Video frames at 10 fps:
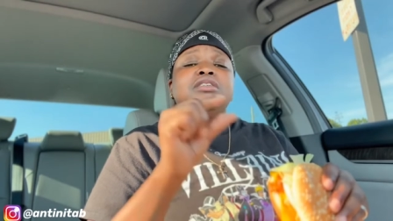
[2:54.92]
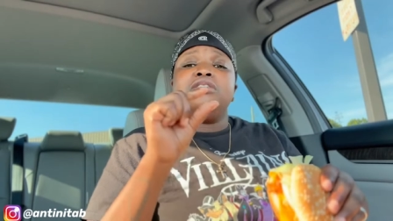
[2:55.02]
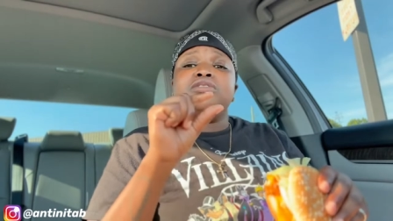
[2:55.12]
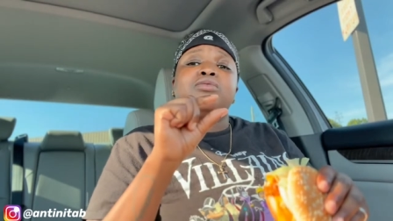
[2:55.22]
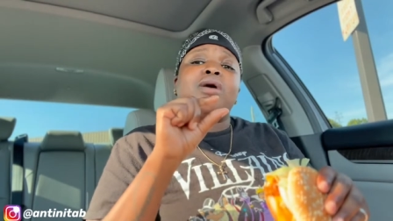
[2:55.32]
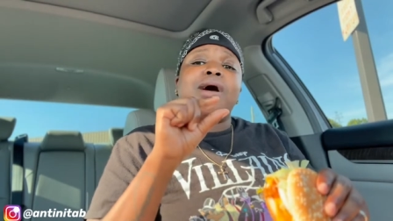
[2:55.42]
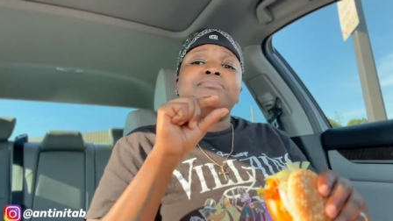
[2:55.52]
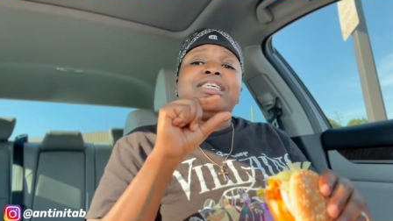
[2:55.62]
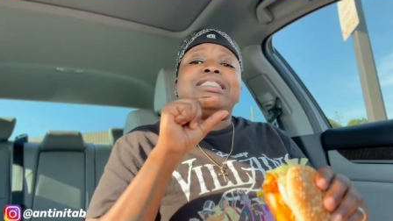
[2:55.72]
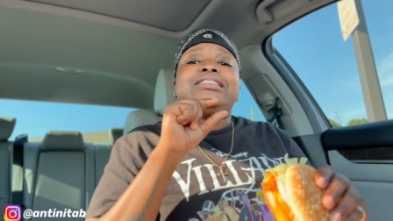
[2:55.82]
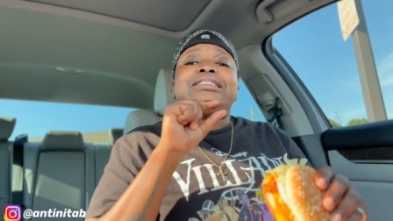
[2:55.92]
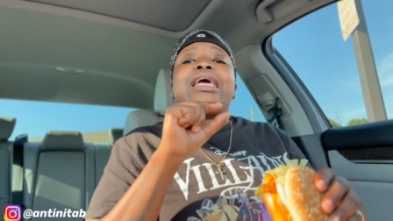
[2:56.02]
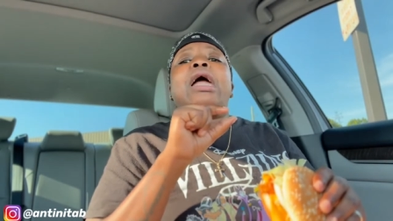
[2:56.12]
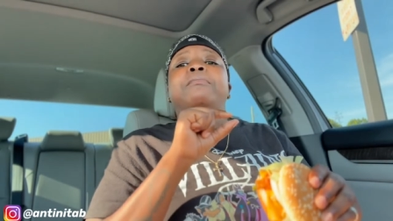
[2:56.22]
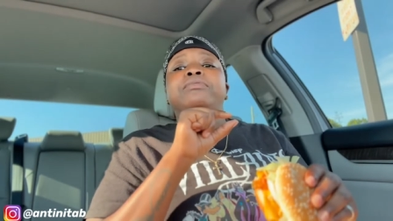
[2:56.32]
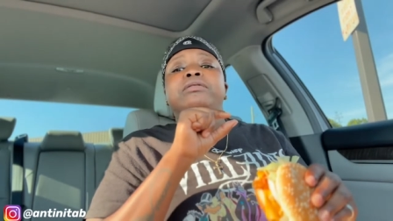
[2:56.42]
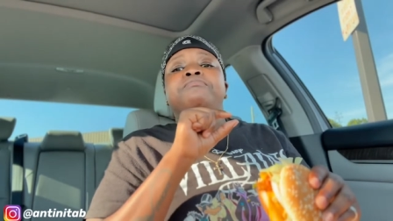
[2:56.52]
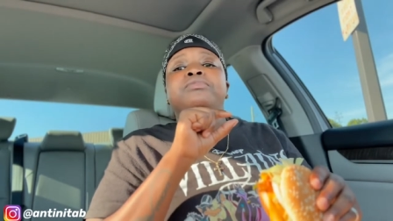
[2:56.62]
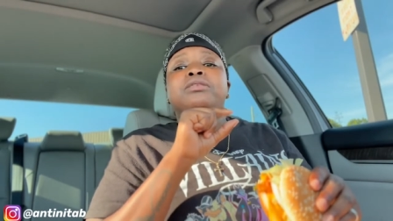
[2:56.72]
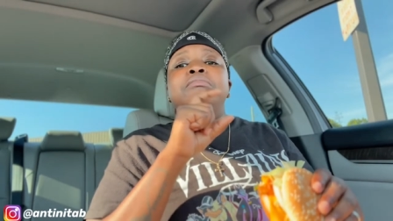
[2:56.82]
So I'm just sampling.
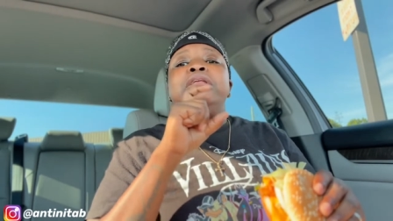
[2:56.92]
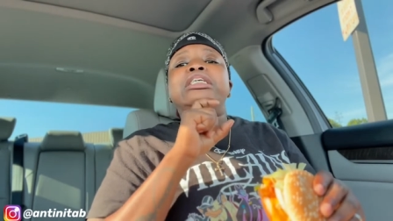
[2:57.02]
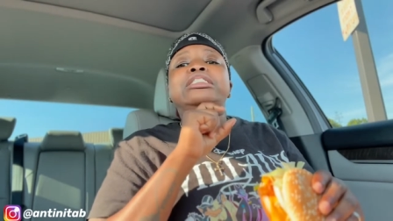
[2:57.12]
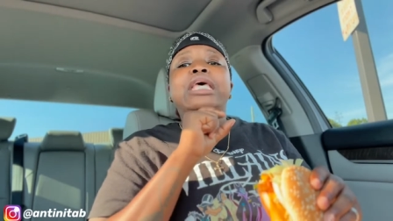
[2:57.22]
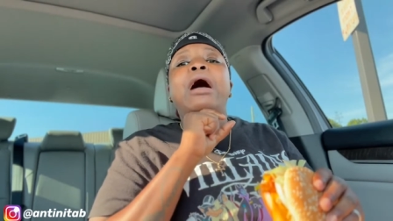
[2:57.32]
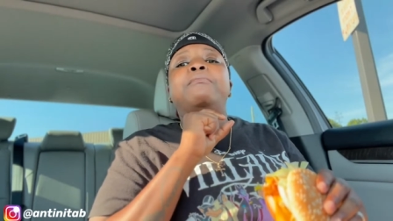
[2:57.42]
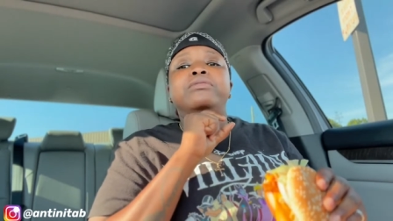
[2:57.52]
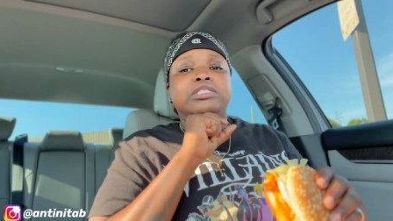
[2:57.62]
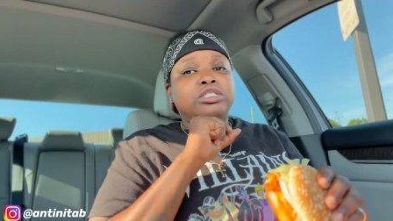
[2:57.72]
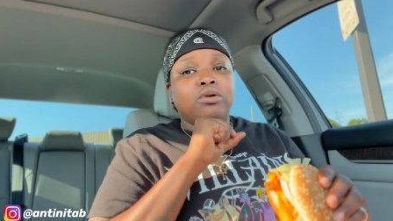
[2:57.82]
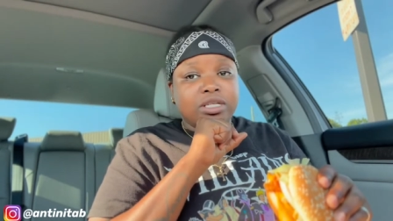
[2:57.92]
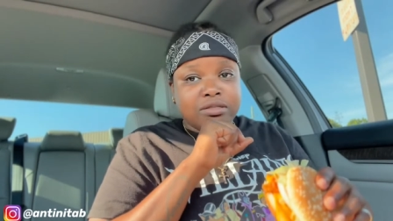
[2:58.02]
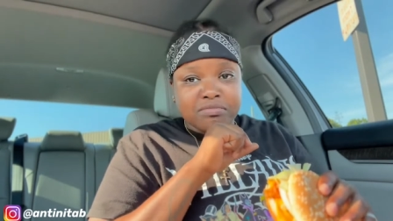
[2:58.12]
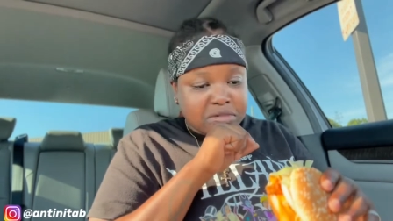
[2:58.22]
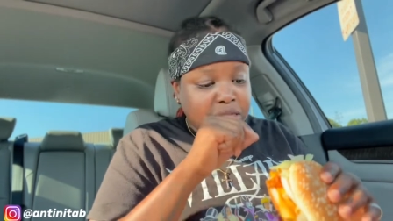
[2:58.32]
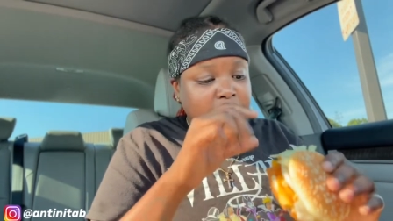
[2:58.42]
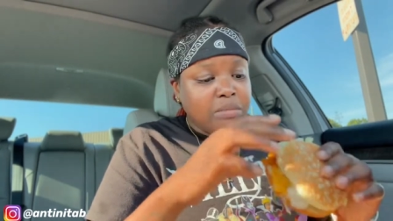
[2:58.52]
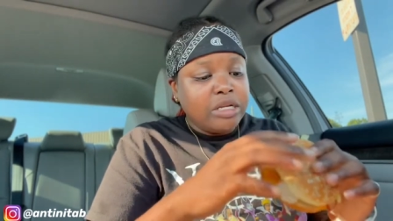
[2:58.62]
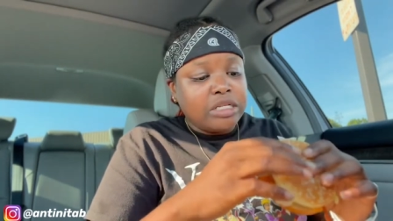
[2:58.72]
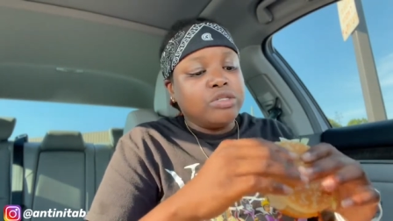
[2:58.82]
Give me the sampler choice. Give
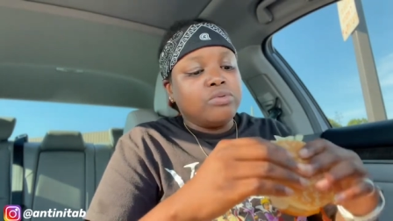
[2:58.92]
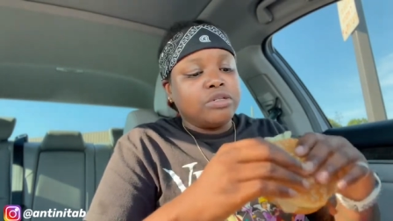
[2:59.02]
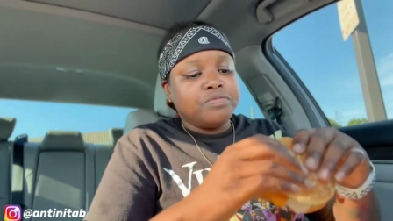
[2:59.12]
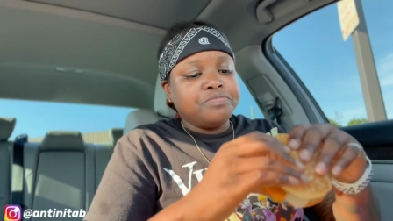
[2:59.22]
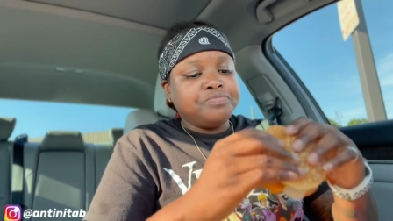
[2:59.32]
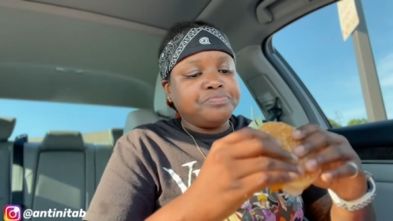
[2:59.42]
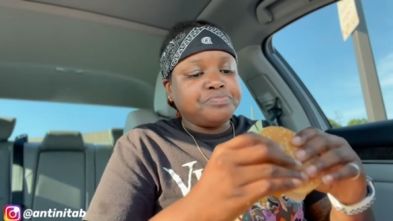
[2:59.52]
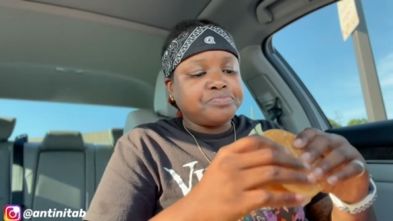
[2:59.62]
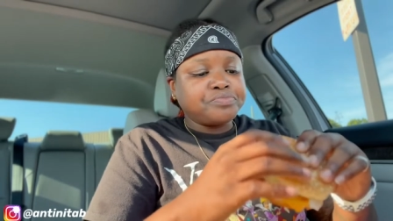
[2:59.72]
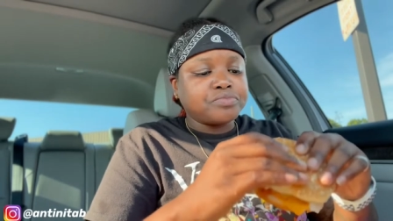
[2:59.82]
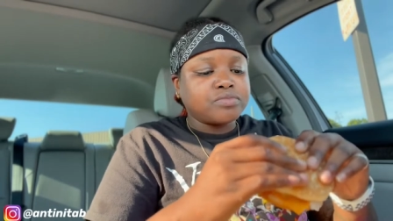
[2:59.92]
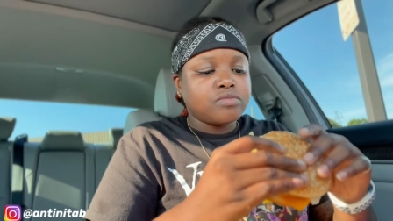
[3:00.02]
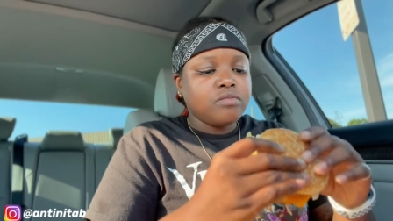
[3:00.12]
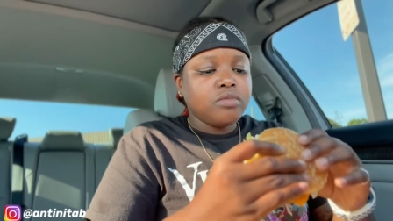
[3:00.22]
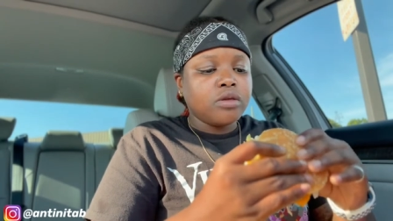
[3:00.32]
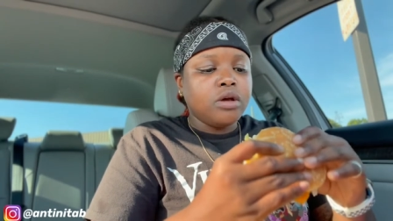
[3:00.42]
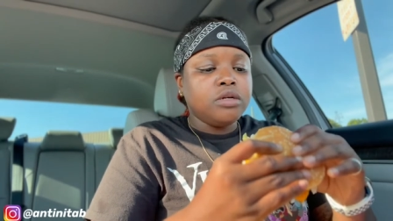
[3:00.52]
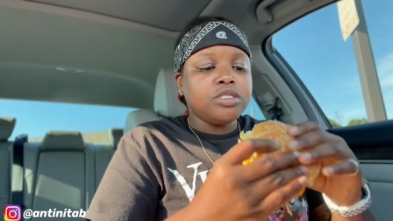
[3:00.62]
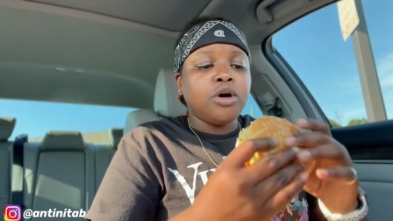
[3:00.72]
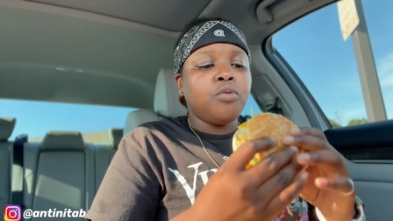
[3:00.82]
me the
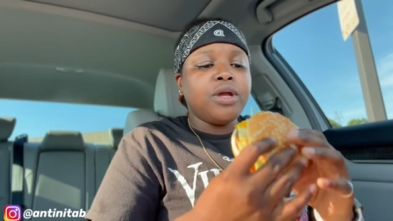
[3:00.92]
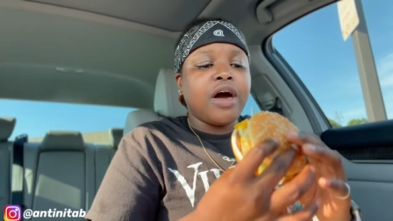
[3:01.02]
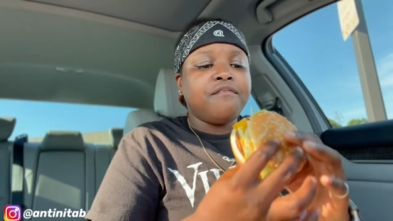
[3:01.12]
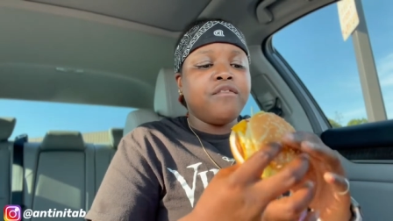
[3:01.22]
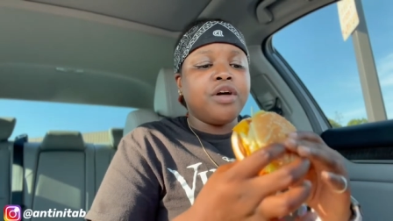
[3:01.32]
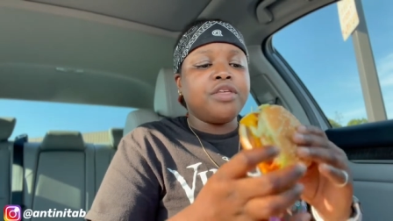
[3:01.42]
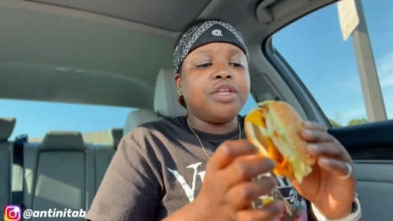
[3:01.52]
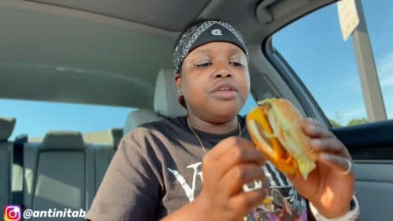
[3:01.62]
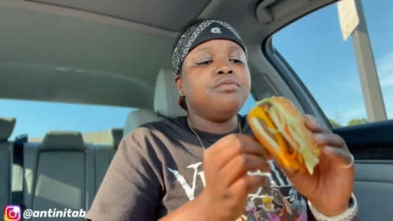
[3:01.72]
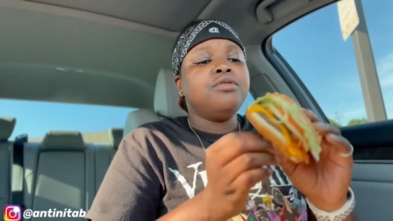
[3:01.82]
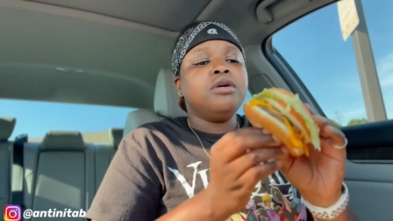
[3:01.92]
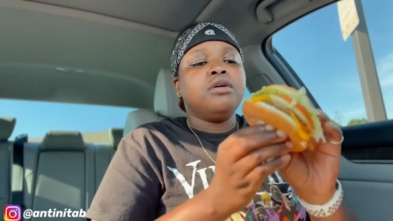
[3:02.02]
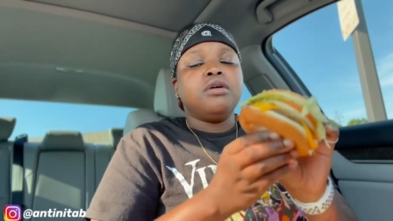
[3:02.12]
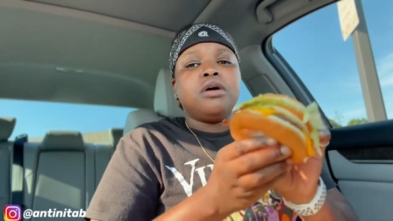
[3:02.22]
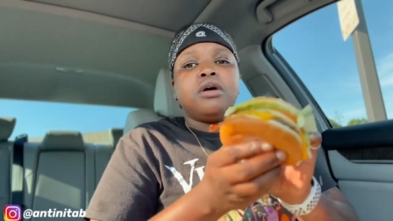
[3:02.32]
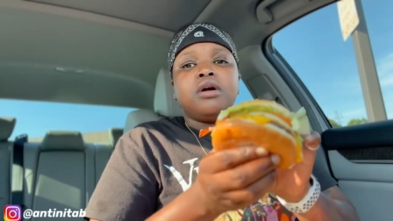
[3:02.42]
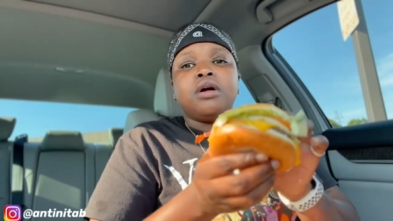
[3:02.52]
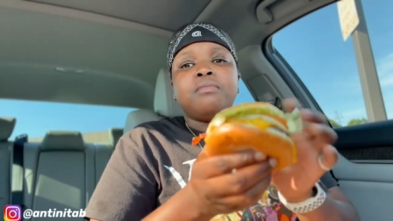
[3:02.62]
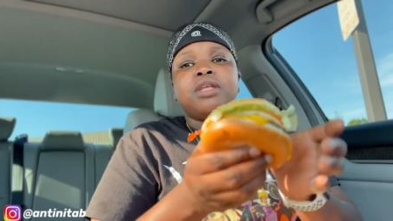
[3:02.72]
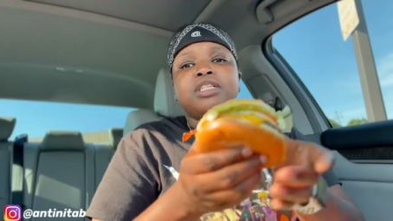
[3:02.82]
junior. So without further ado,
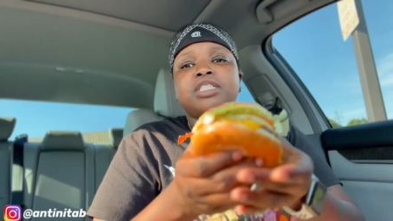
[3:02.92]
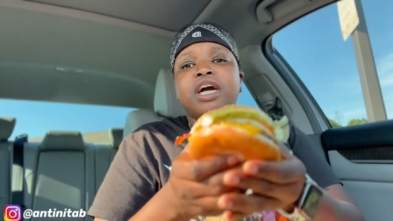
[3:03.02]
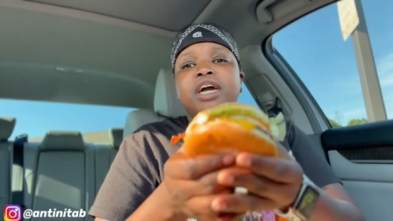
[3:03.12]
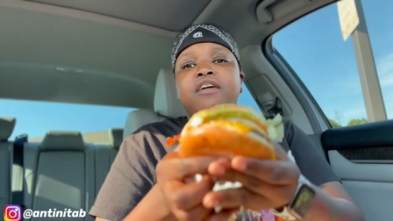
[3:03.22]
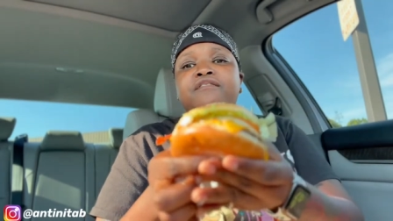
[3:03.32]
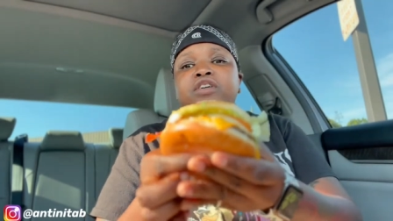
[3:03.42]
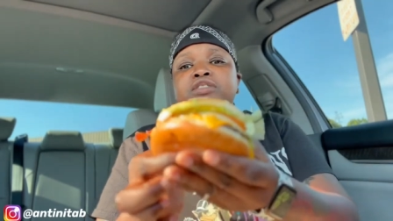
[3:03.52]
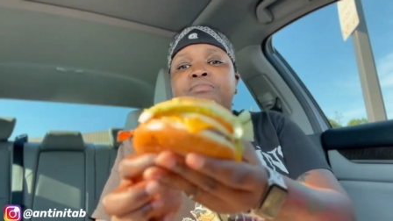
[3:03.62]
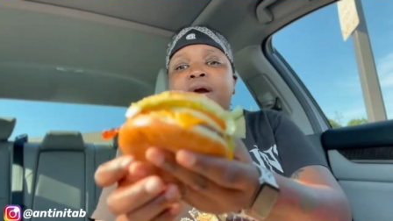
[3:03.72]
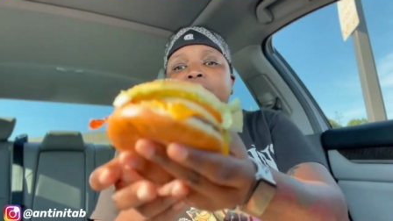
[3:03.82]
I'm gonna let y'all have first bite